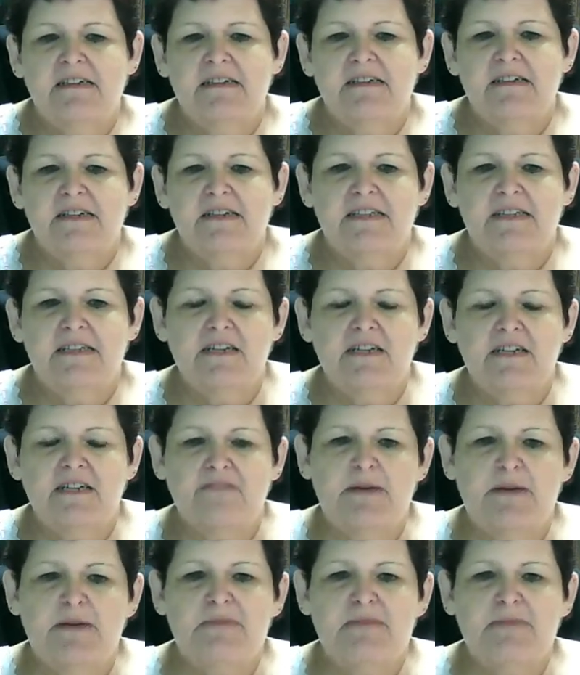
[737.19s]
He tells
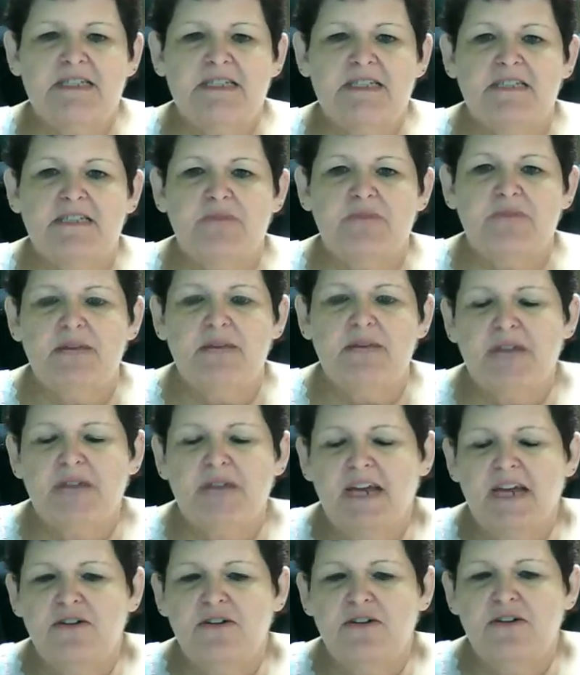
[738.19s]
me he misses me, but
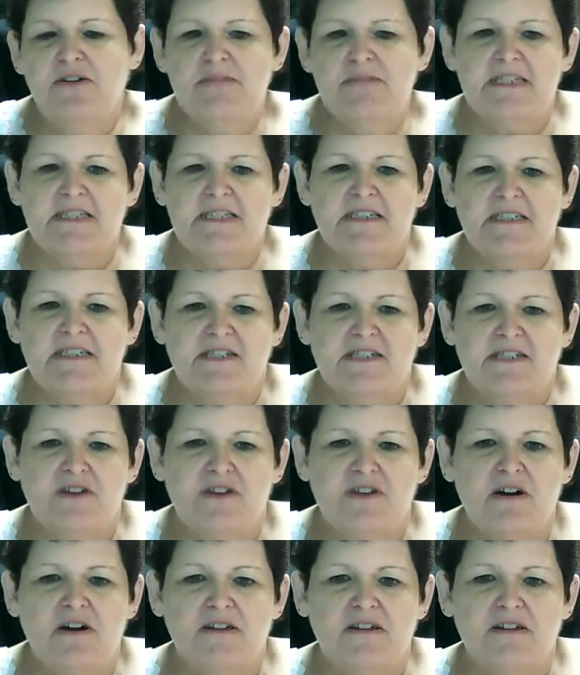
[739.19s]
I know he misses his
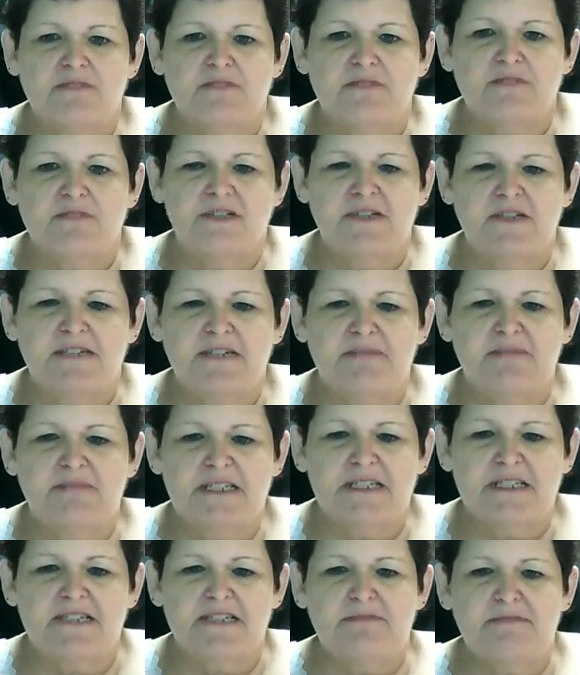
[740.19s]
dogs more than he
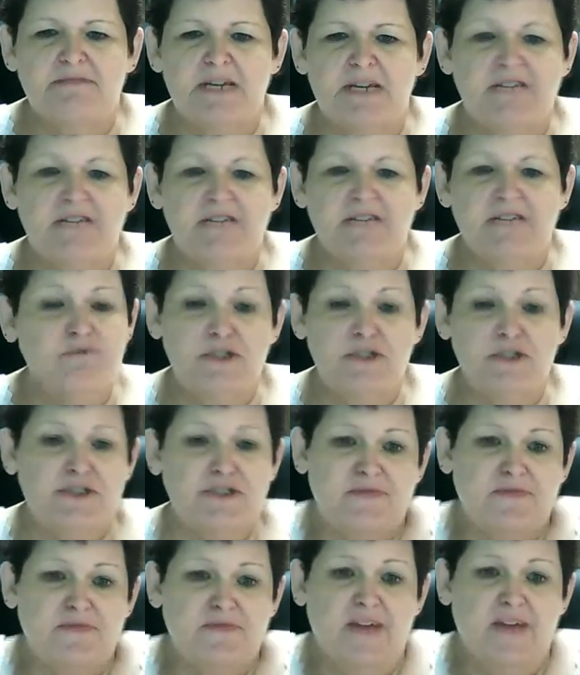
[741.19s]
misses me, which
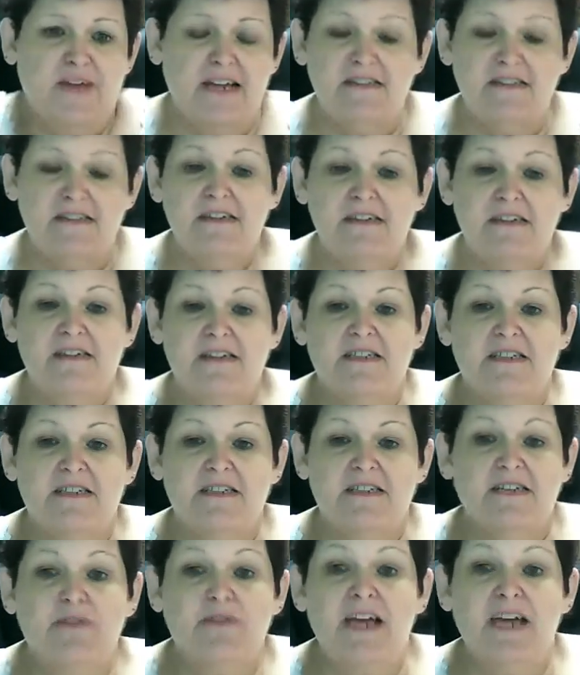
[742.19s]
is fine, because
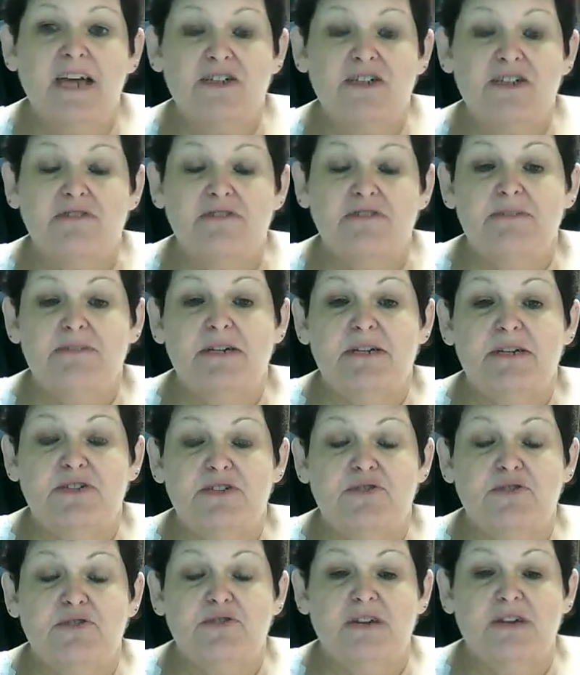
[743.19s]
I've actually been
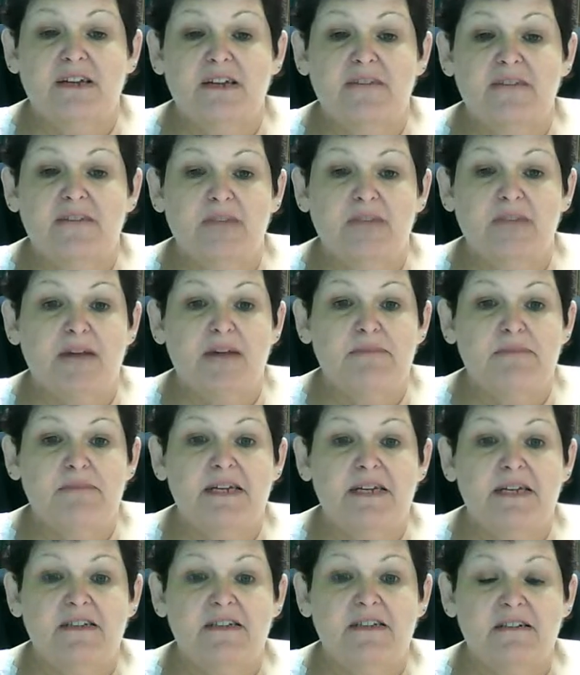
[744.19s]
enjoying him not
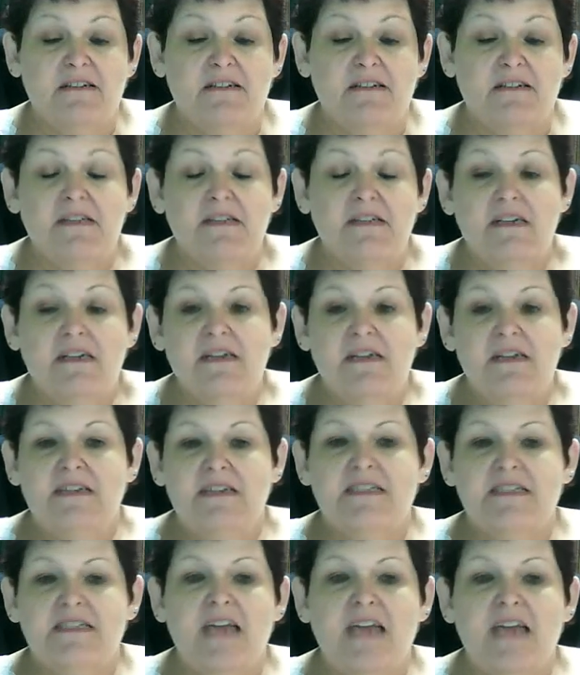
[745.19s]
being here.
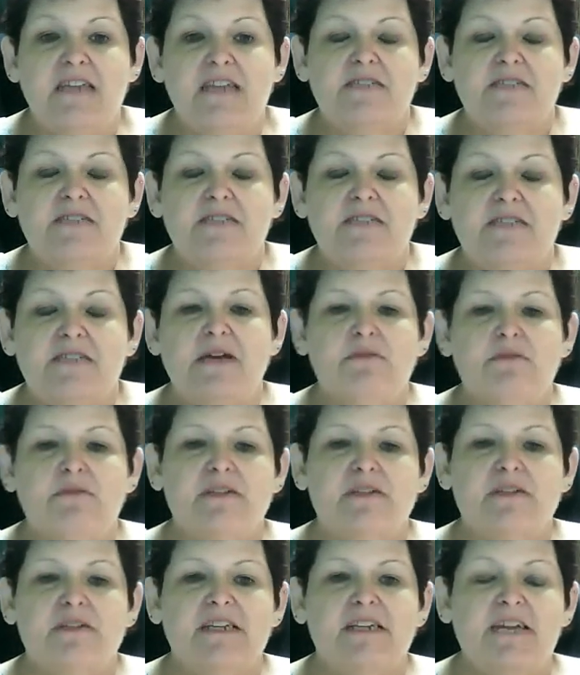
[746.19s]
It's nice to be able
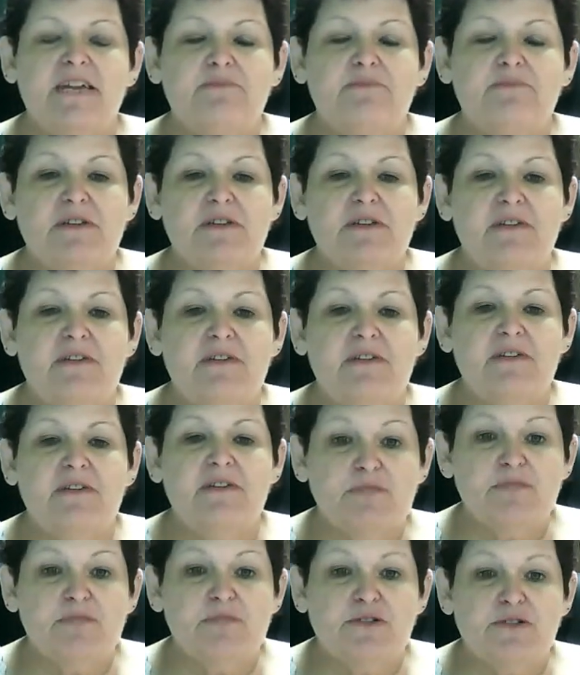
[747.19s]
to keep the living
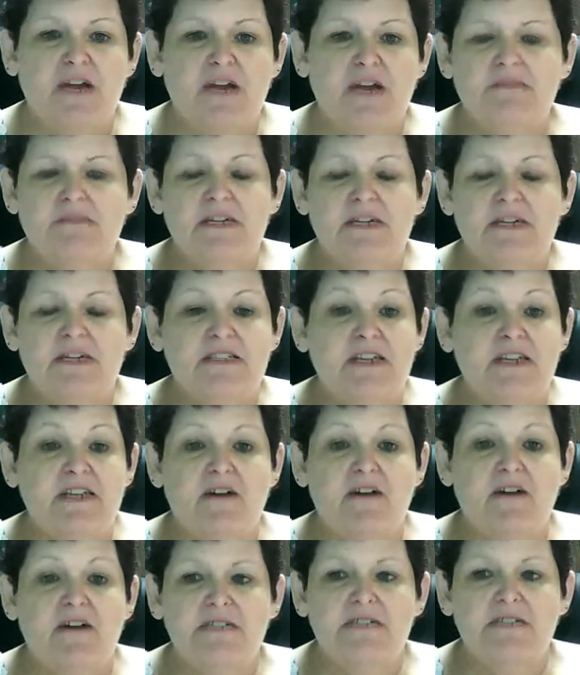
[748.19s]
room straight, because he
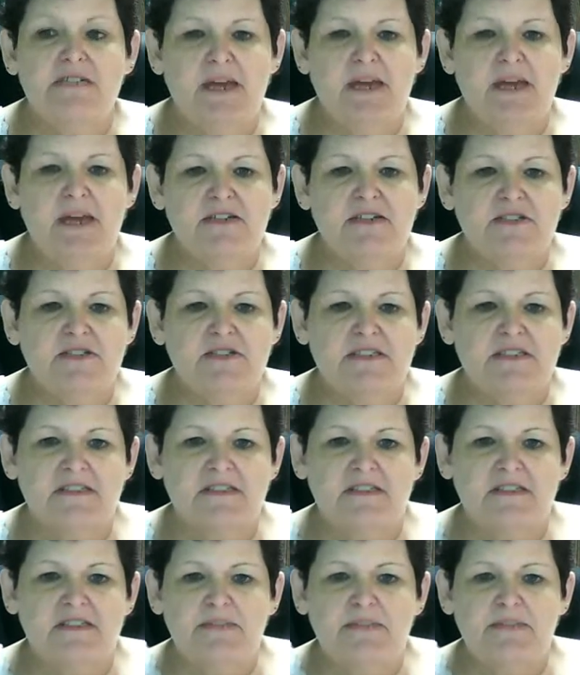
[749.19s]
always manages to
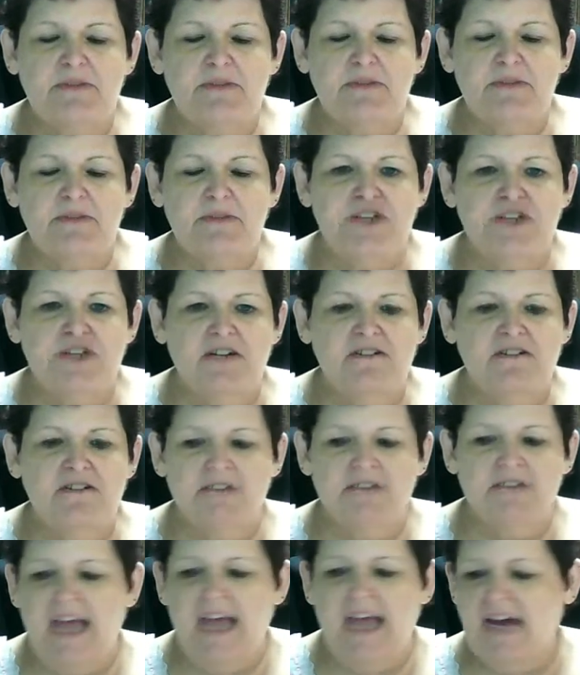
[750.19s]
sleep in the chair or
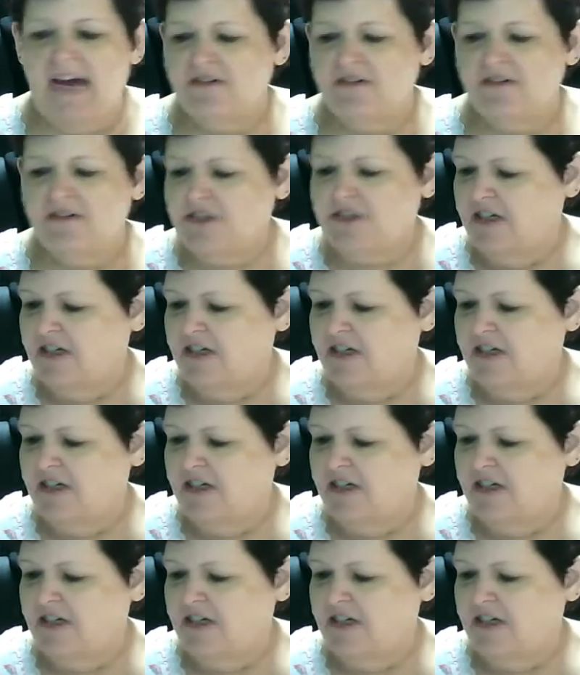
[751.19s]
the couch.